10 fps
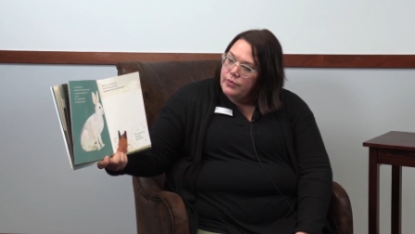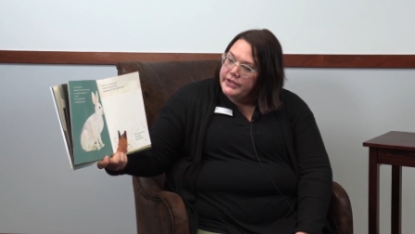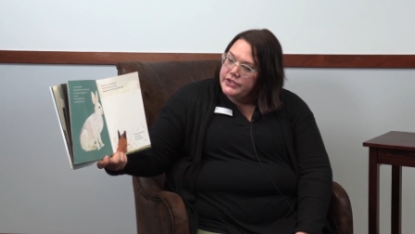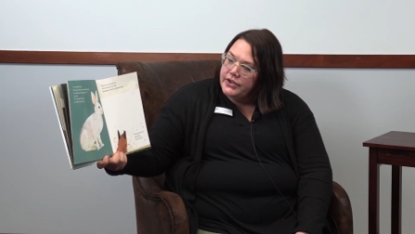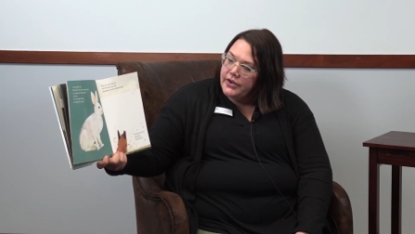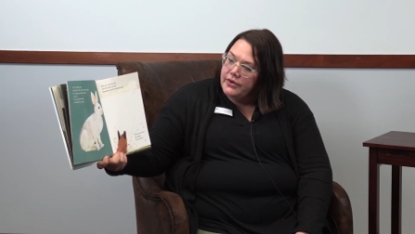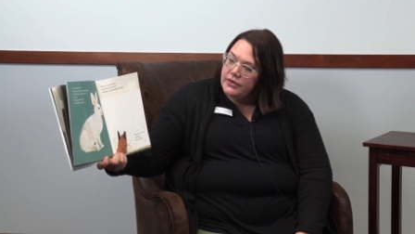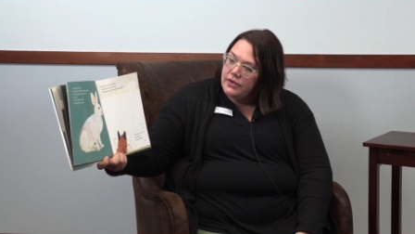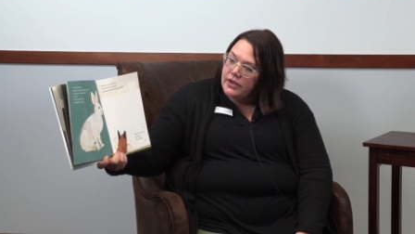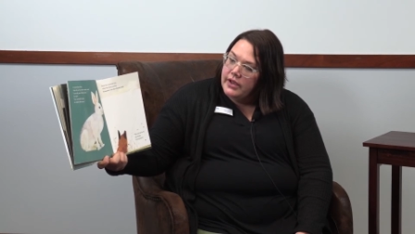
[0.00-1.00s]
winter coat.
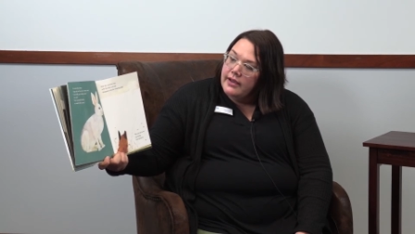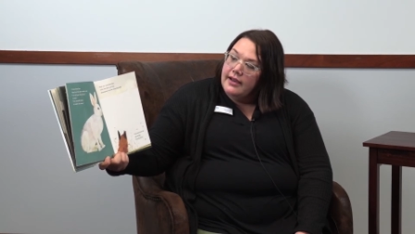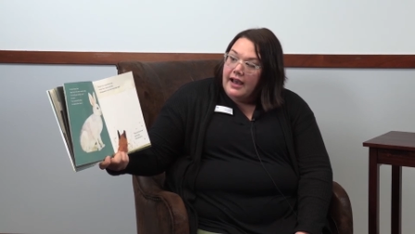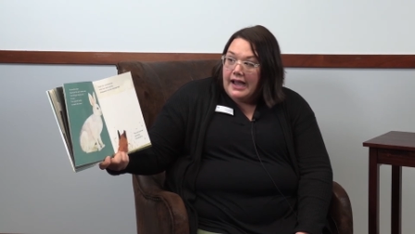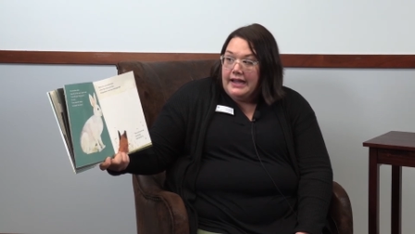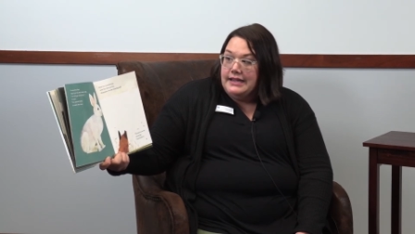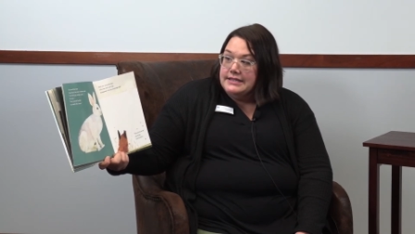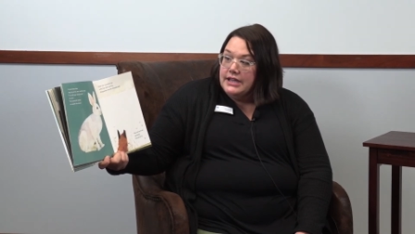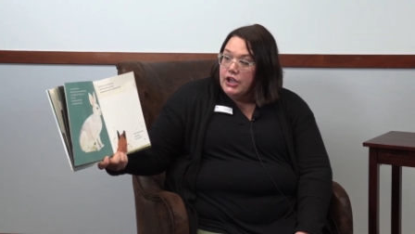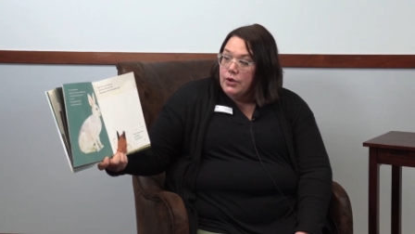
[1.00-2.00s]
I can
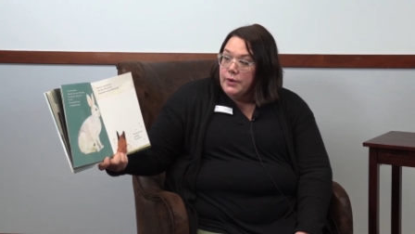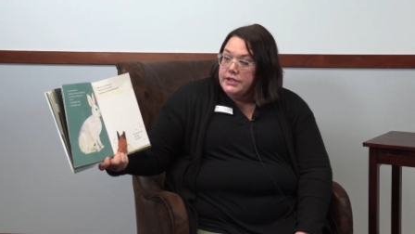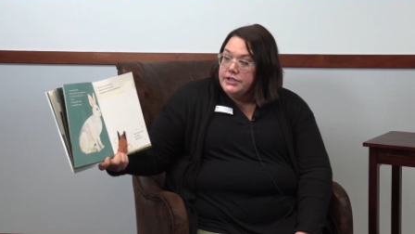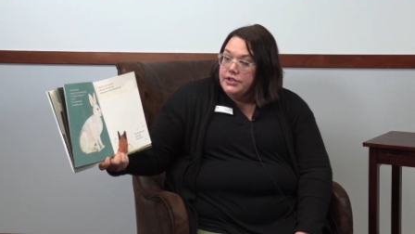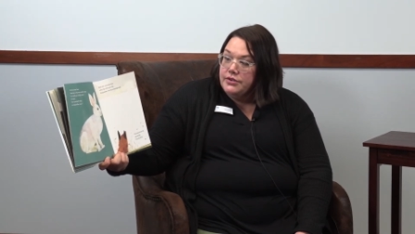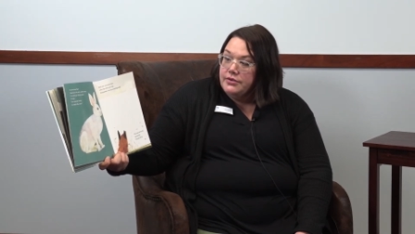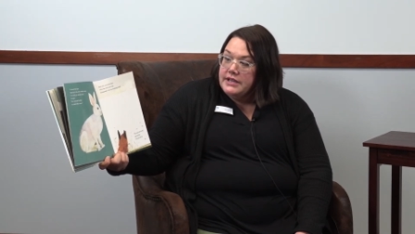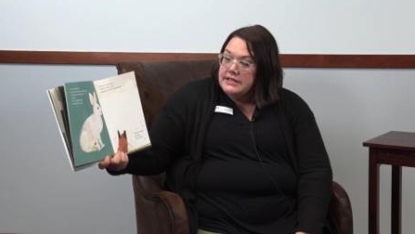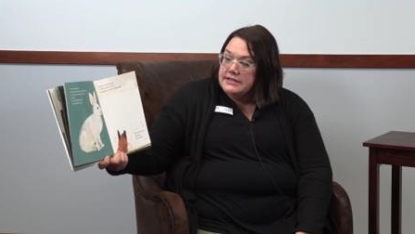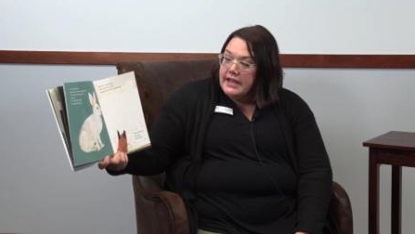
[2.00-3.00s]
tell you what to do,
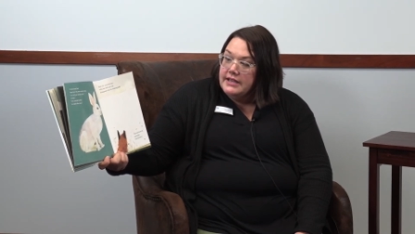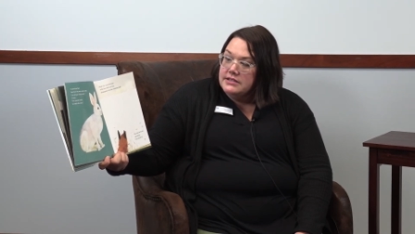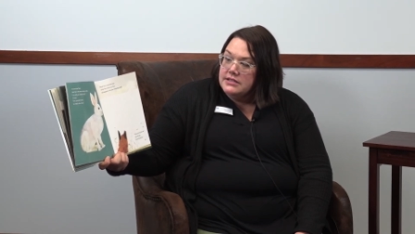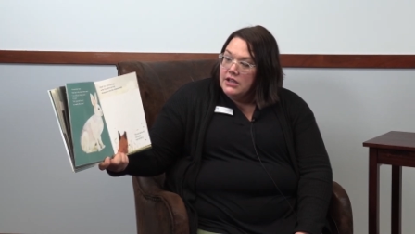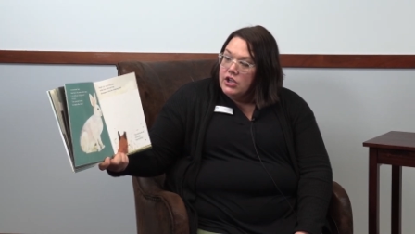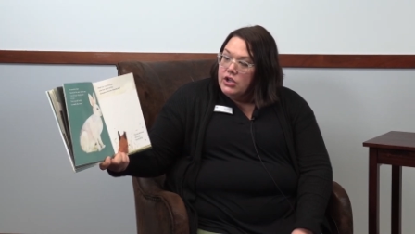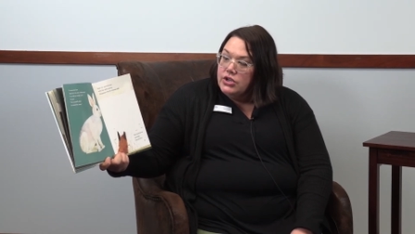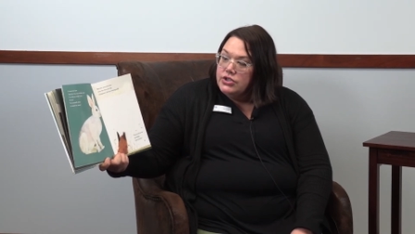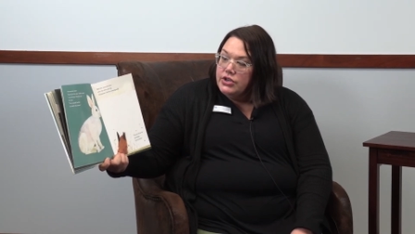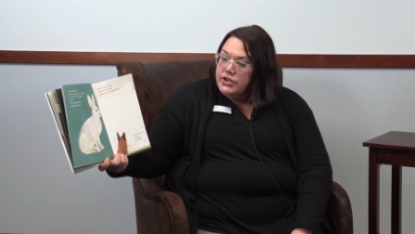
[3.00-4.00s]
he says.
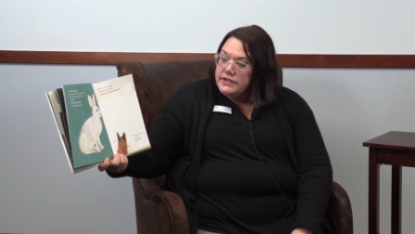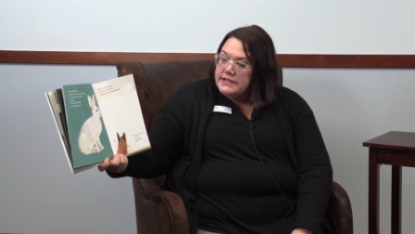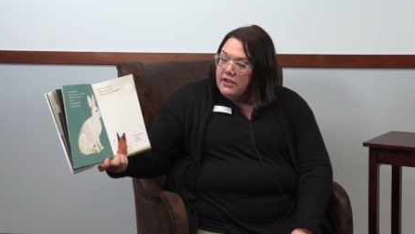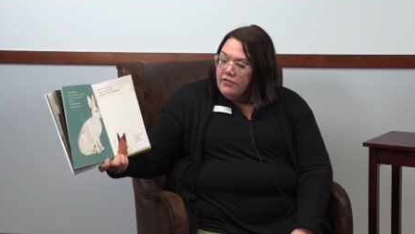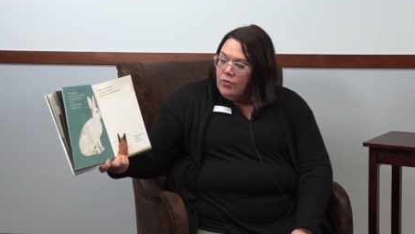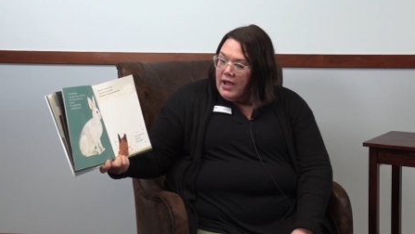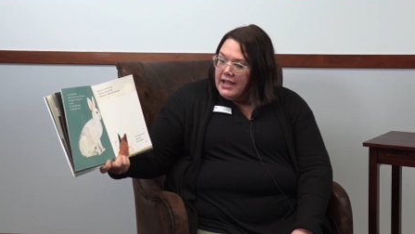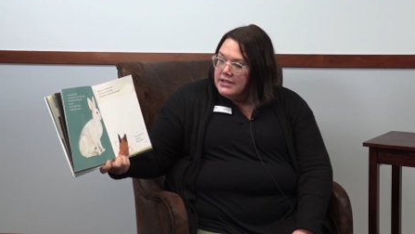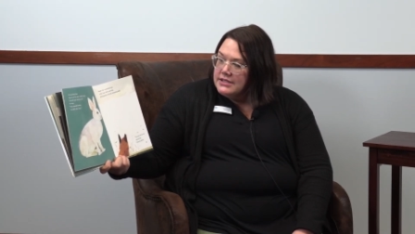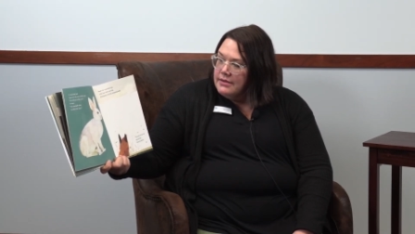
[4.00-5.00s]
Turn yourself
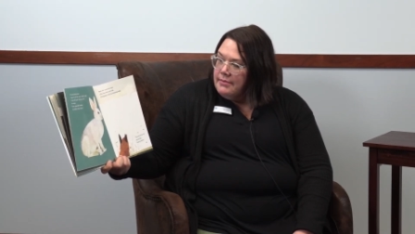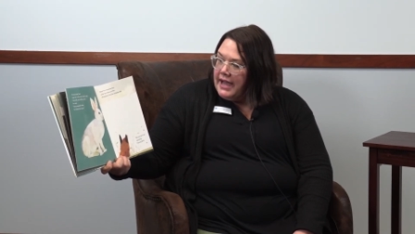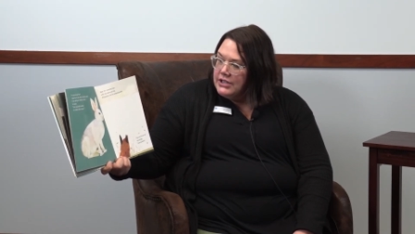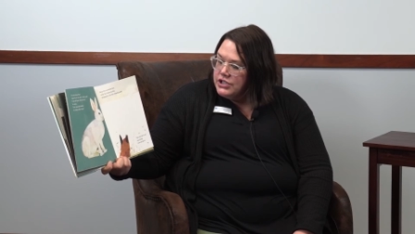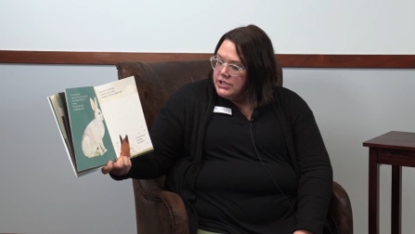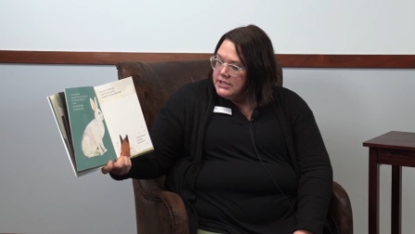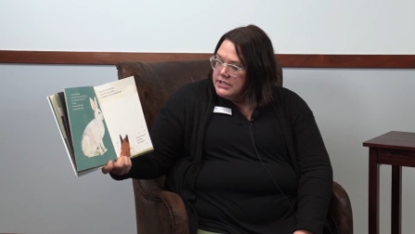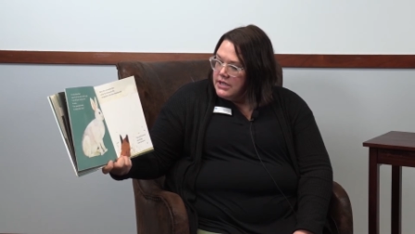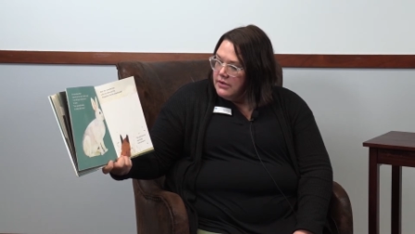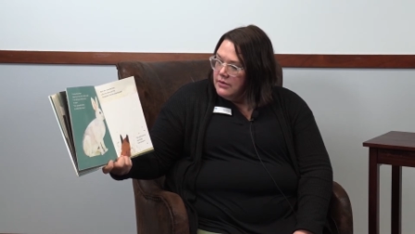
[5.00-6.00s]
white to match the
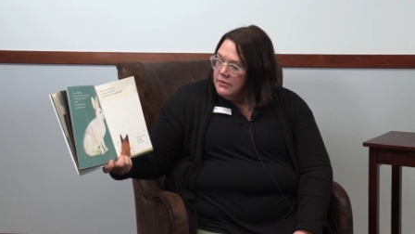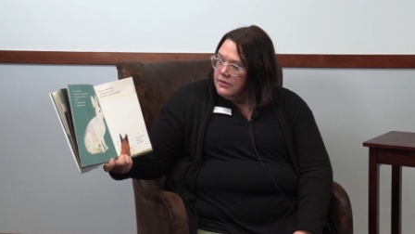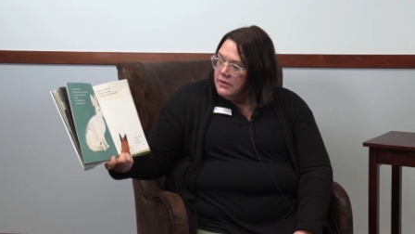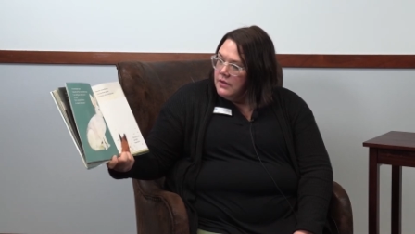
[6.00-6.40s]
snow.